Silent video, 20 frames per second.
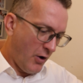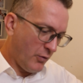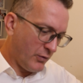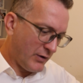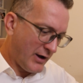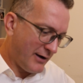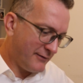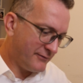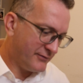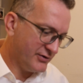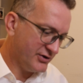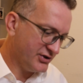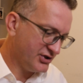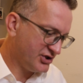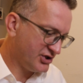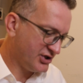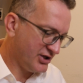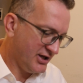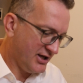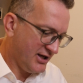whole
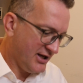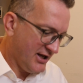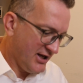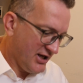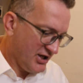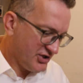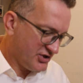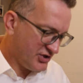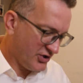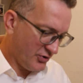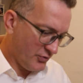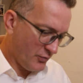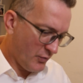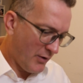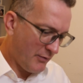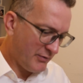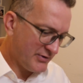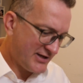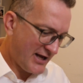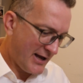coverage. So
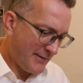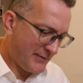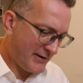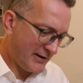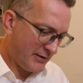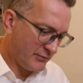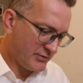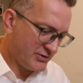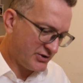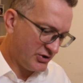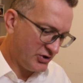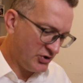what was happening was